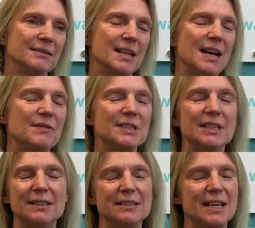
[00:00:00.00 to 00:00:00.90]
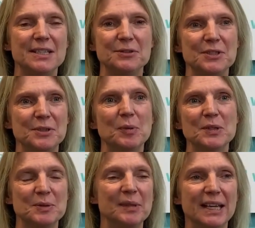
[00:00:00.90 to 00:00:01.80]
Have as little data as you
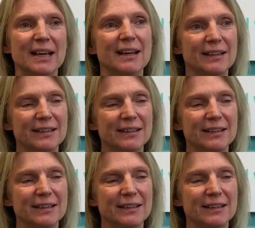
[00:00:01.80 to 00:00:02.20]
possibly can